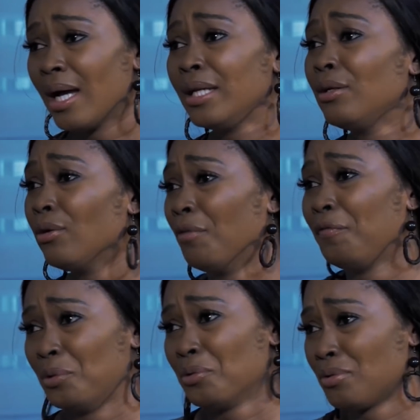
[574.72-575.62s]
I
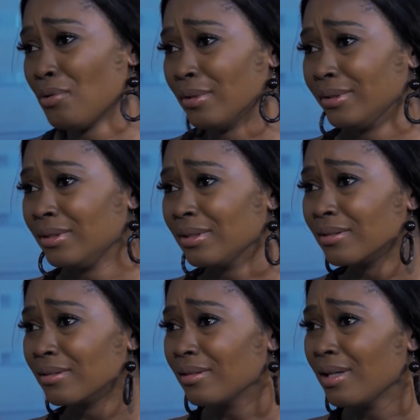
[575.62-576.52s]
love your son.
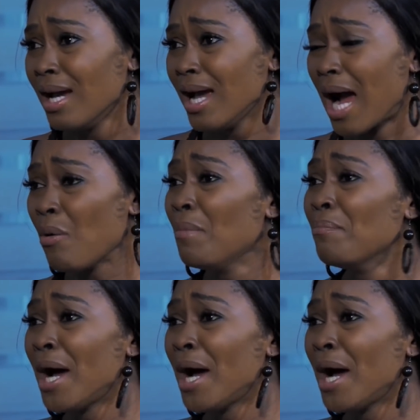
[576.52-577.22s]
Our